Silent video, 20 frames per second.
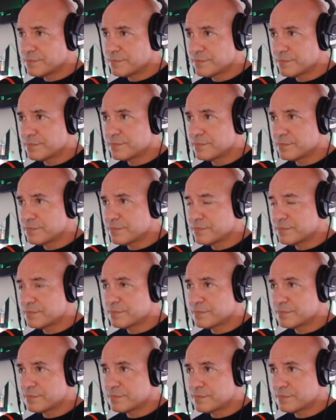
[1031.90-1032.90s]

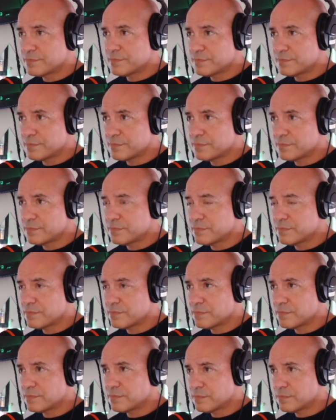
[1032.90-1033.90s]

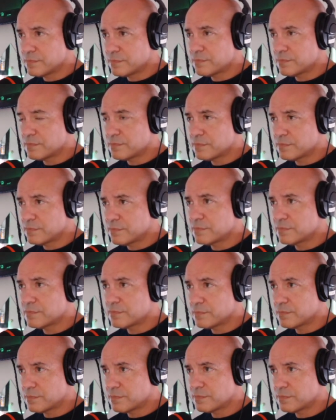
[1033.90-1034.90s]

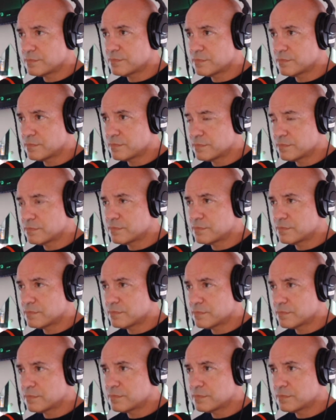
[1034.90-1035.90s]

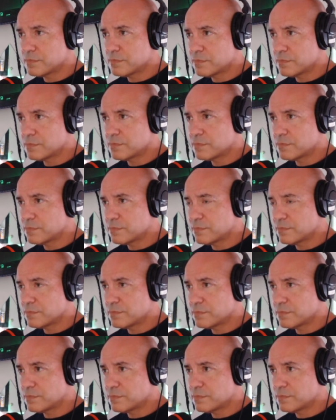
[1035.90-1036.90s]

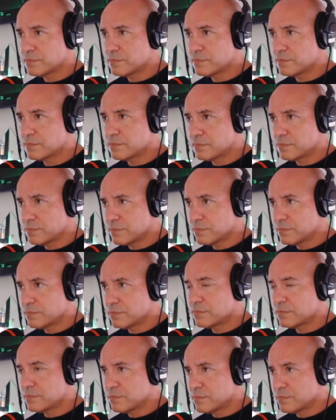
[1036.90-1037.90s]

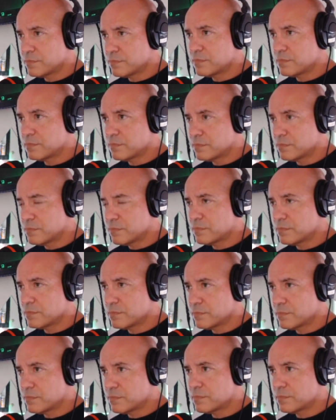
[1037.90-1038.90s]

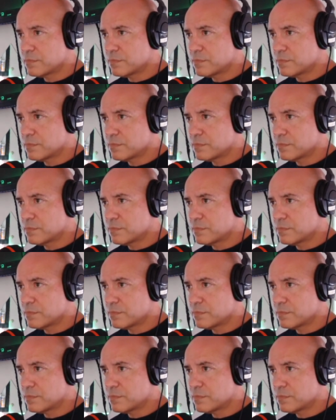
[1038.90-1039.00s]
(not speaking)